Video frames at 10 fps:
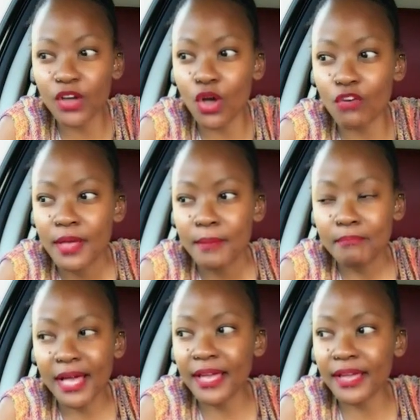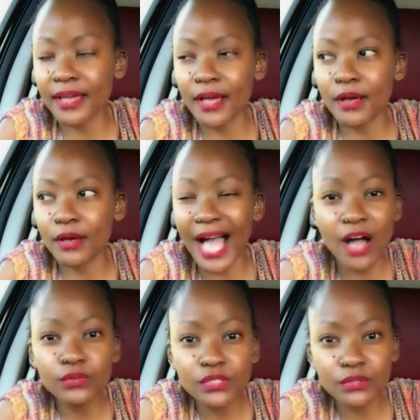of my uh,
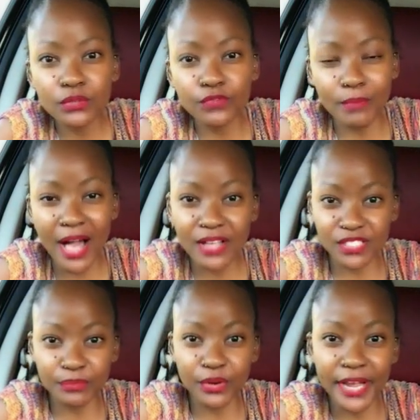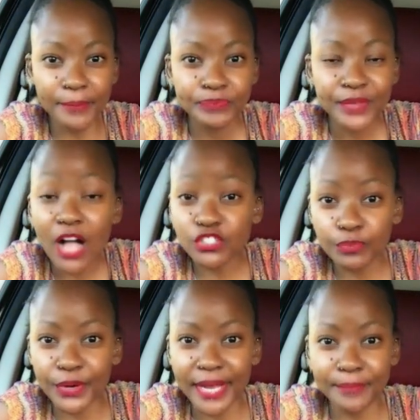house for my houses of prayer, house of
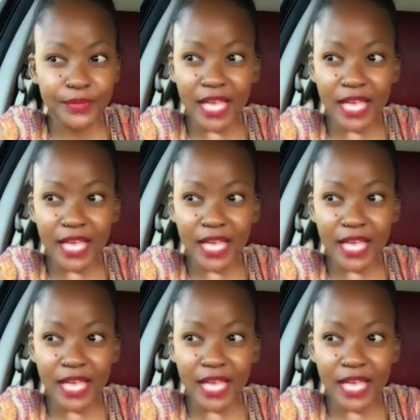prayer,